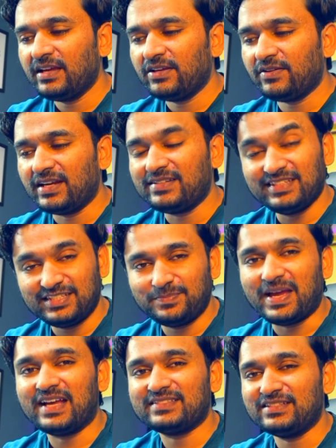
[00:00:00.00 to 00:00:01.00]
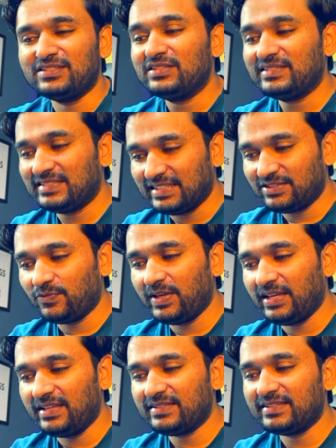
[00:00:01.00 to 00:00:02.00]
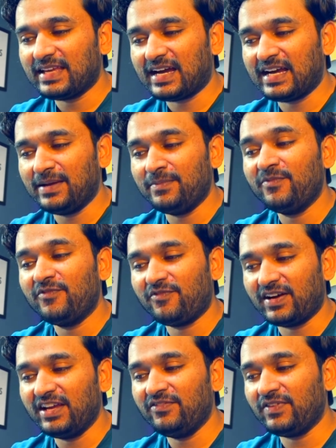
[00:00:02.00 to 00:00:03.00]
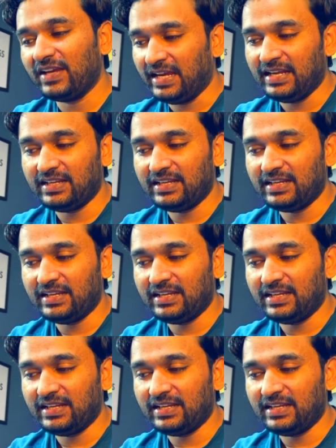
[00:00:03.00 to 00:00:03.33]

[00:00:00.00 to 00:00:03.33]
to get 6 packs in 6 weeks. I am 5'8",